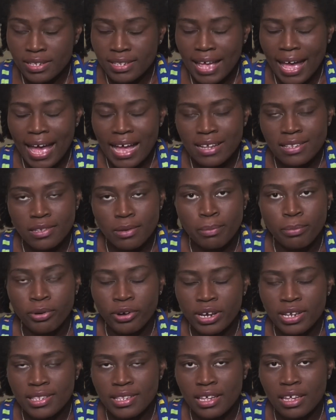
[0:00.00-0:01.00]
I had some
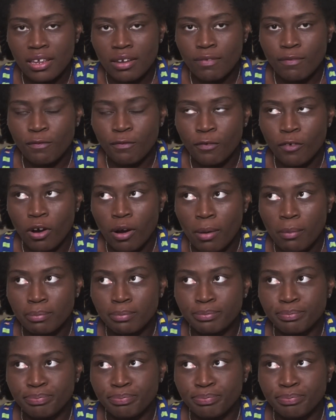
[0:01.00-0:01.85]
braids in for